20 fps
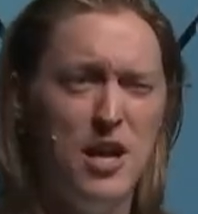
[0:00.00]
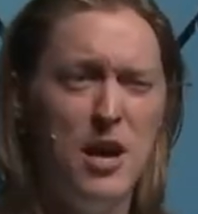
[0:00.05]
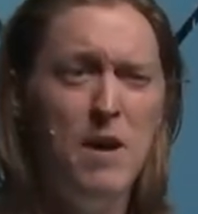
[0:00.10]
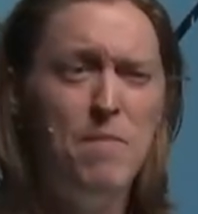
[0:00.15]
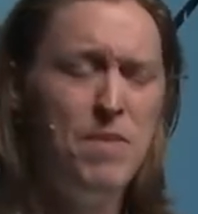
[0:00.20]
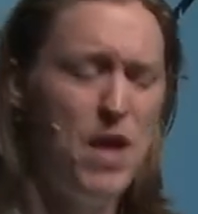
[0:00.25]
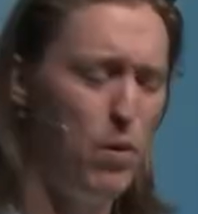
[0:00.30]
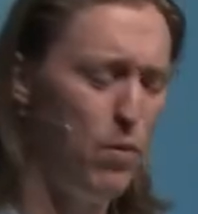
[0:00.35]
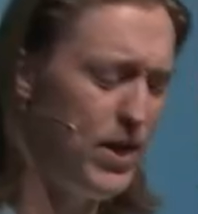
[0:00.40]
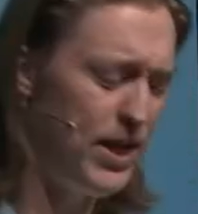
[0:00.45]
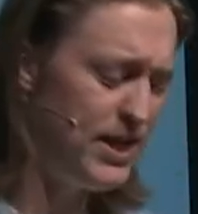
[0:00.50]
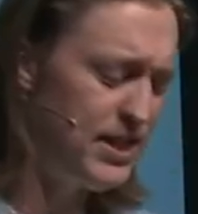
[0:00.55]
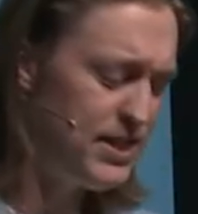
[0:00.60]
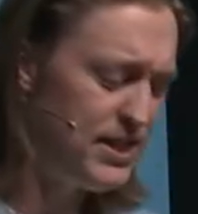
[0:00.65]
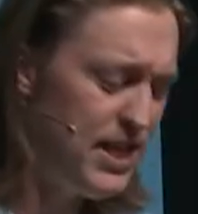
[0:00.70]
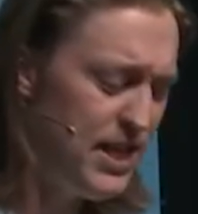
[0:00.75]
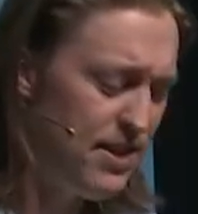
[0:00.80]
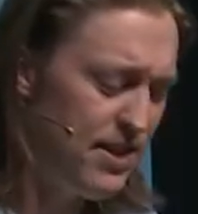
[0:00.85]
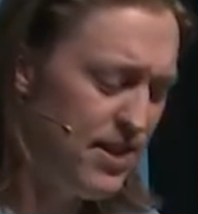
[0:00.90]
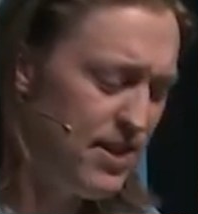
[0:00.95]
And we can see
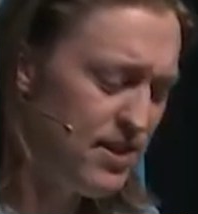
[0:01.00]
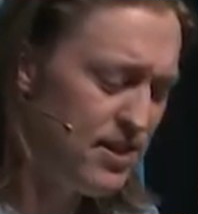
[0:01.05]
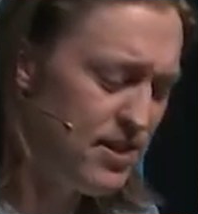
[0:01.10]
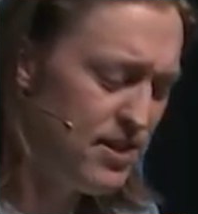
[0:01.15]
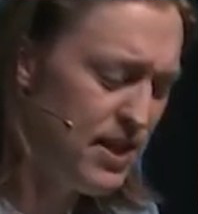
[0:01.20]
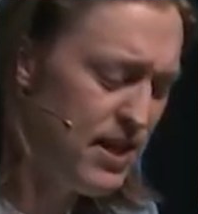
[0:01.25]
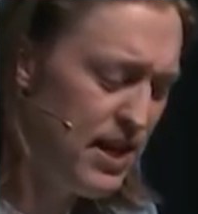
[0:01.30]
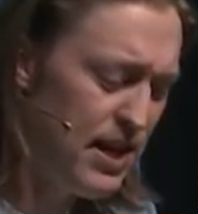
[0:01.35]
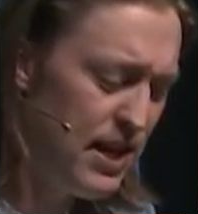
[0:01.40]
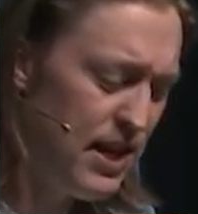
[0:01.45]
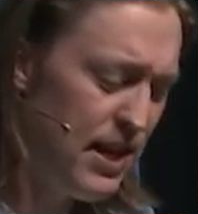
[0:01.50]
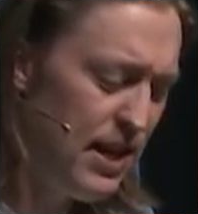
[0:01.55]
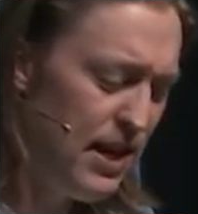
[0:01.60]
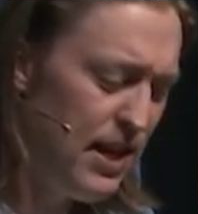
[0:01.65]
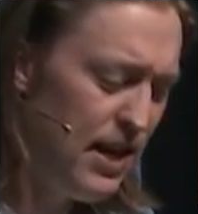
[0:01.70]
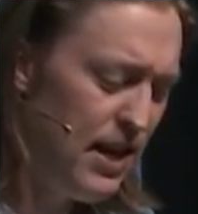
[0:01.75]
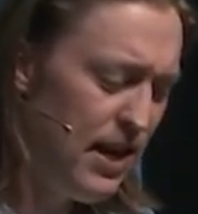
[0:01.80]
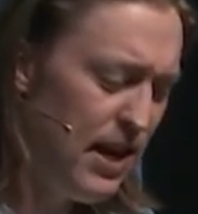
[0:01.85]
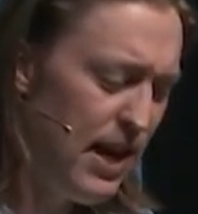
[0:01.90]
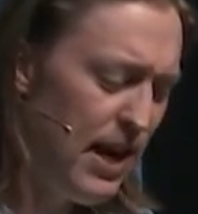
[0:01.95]
this
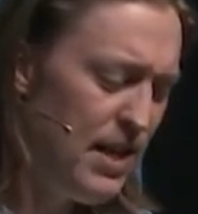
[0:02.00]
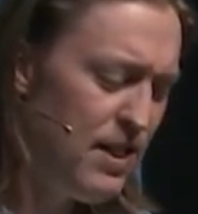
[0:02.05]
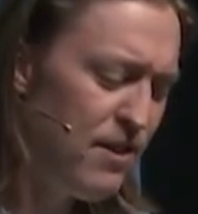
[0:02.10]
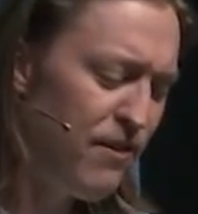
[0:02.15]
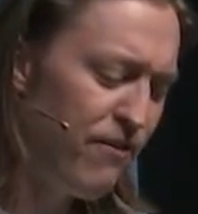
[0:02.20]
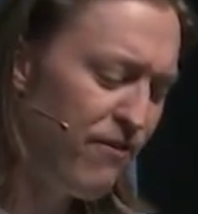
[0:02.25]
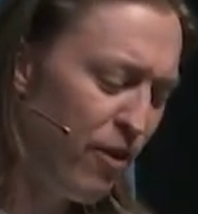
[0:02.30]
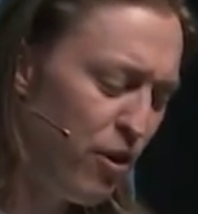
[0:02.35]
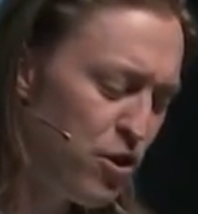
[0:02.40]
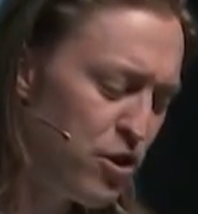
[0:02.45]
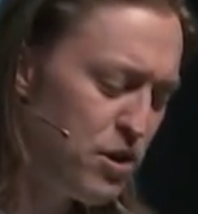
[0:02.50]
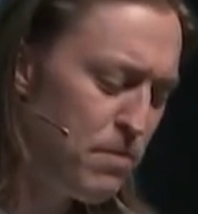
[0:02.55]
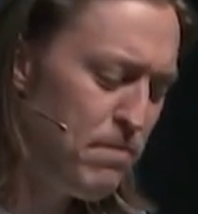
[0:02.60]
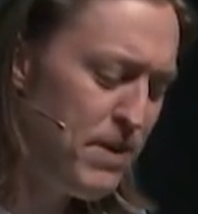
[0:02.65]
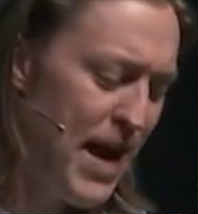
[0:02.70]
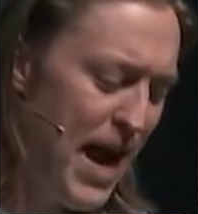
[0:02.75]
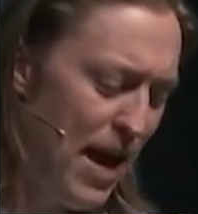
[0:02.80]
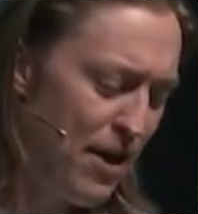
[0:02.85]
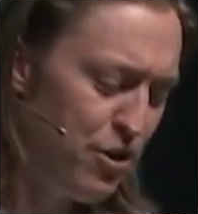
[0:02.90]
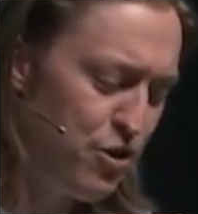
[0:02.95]
in the first
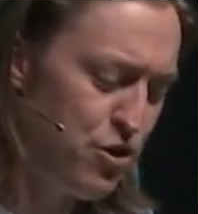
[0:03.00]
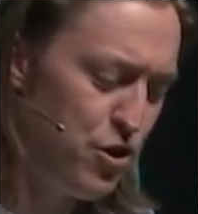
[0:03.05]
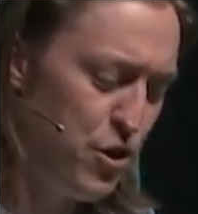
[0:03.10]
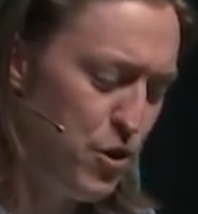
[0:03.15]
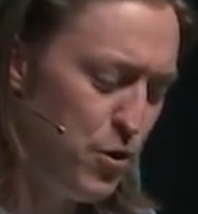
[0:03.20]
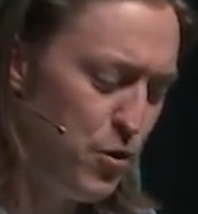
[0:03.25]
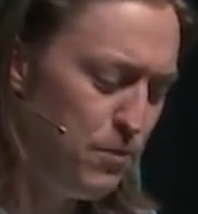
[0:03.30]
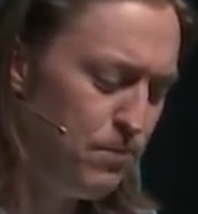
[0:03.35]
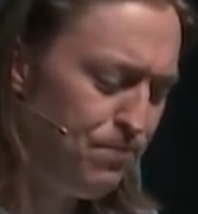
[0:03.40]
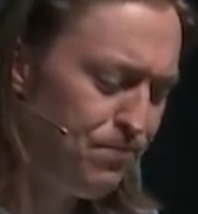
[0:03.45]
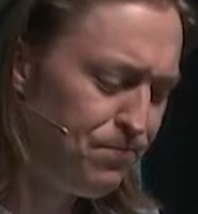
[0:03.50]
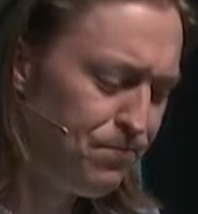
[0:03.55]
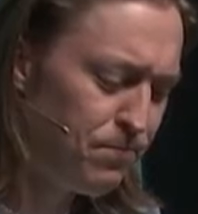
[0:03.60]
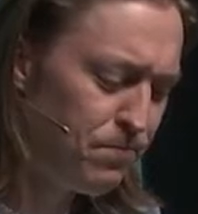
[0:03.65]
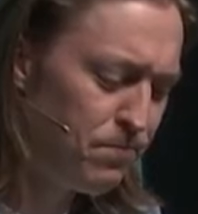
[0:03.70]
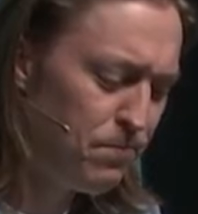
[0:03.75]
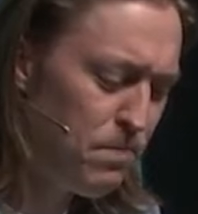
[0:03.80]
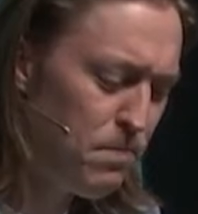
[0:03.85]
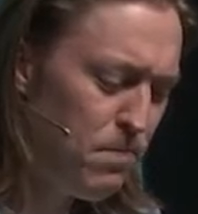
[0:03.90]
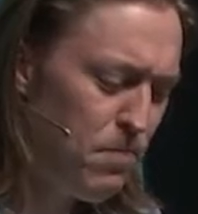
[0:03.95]
beatitude
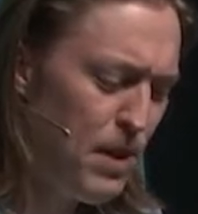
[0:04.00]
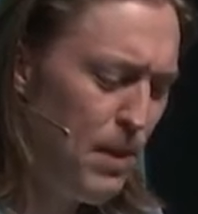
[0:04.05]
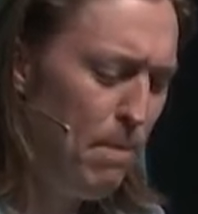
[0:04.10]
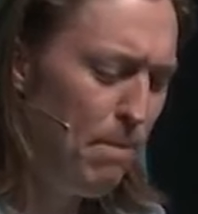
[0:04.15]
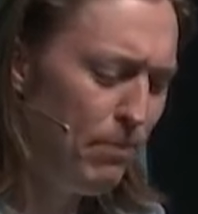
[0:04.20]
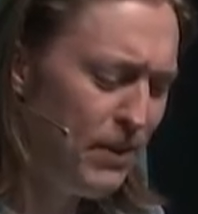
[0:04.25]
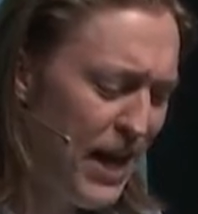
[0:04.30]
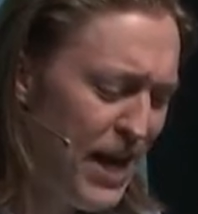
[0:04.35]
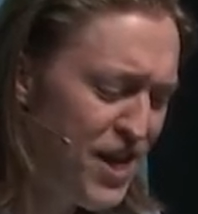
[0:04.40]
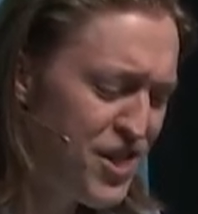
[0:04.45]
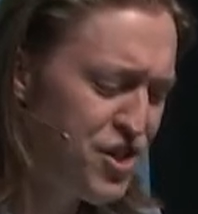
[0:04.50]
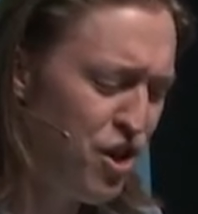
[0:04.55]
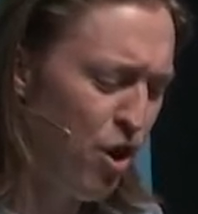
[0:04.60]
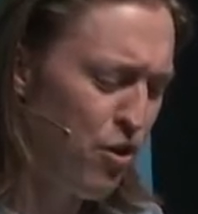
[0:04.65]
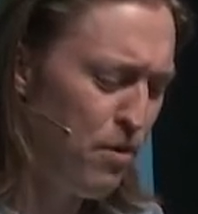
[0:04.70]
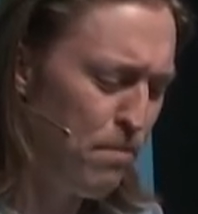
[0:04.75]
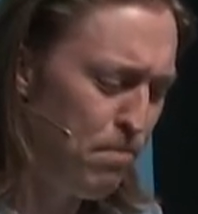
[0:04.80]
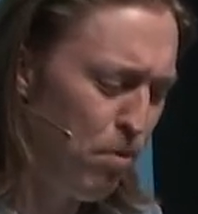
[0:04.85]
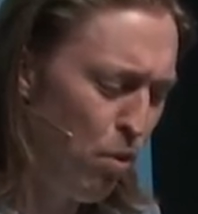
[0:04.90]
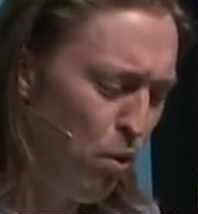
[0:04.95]
Blessed are the
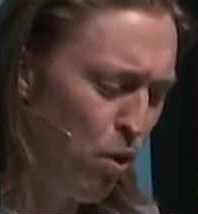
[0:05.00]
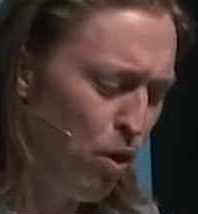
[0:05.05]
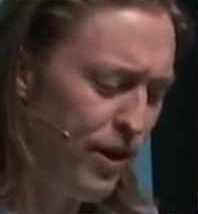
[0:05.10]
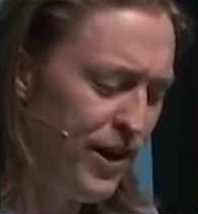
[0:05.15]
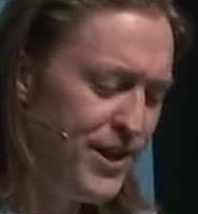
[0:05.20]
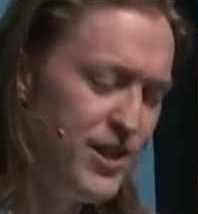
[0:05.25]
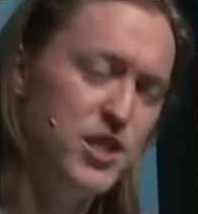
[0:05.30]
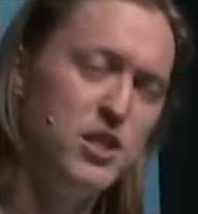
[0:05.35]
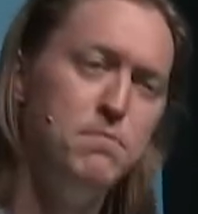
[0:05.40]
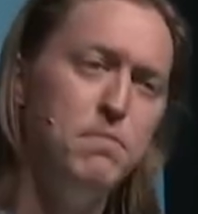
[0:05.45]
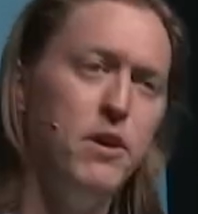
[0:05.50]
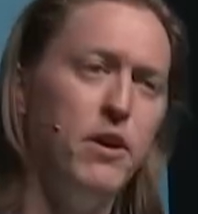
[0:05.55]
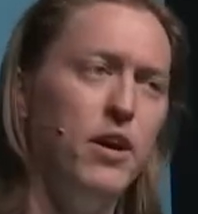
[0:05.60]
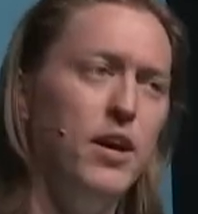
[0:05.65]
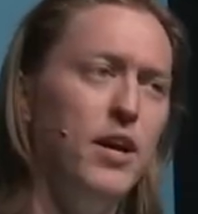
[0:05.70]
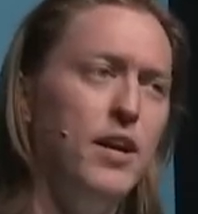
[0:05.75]
poor in spirit.